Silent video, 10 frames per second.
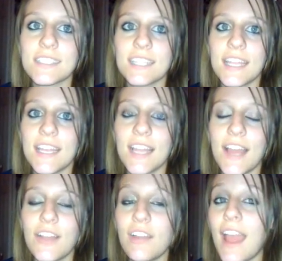and I
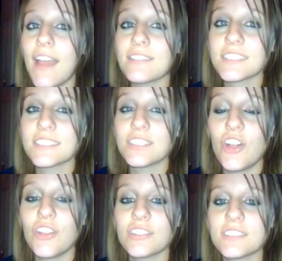don't have
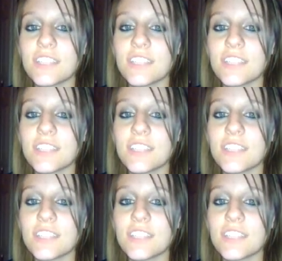$60